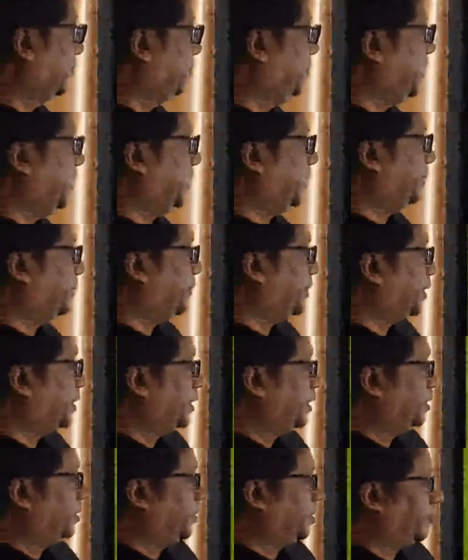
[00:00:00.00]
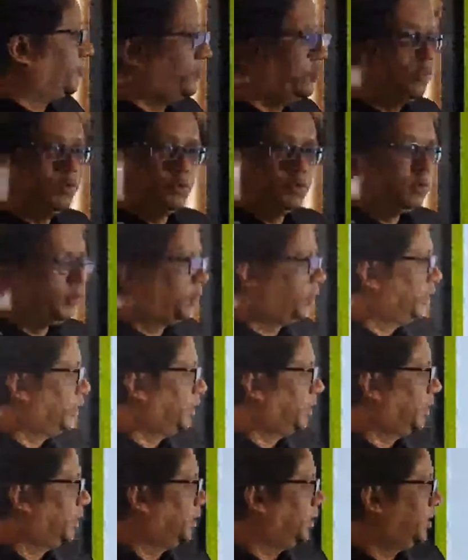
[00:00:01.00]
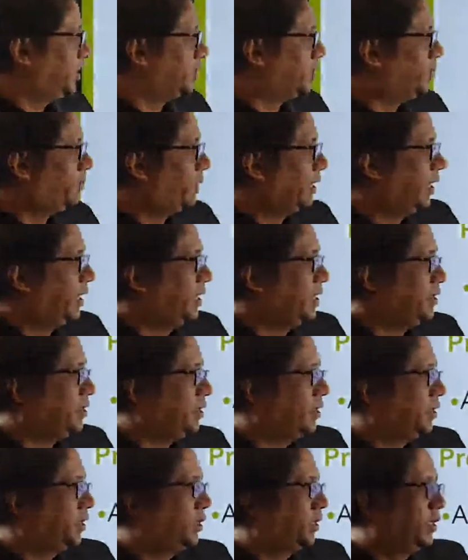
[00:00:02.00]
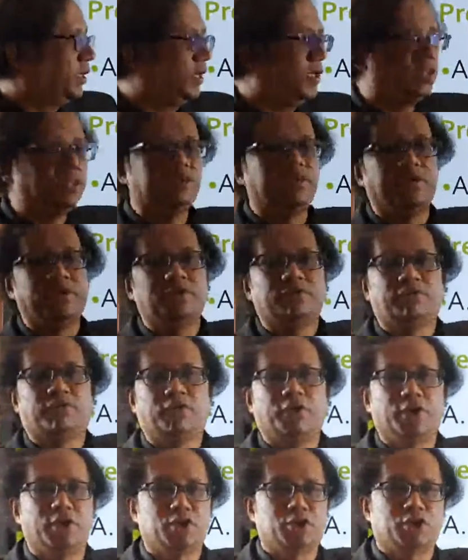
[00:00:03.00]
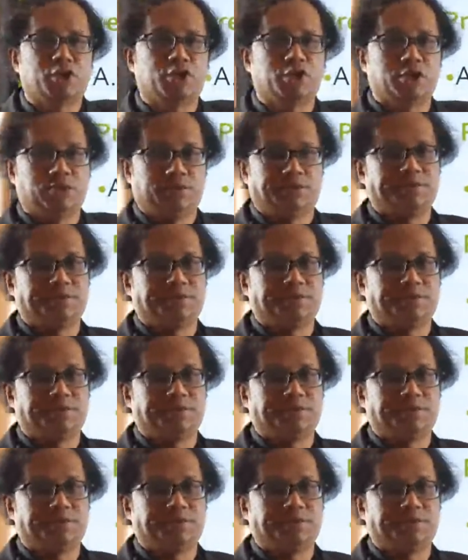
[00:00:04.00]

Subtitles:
B. The food in the plate is very fresh.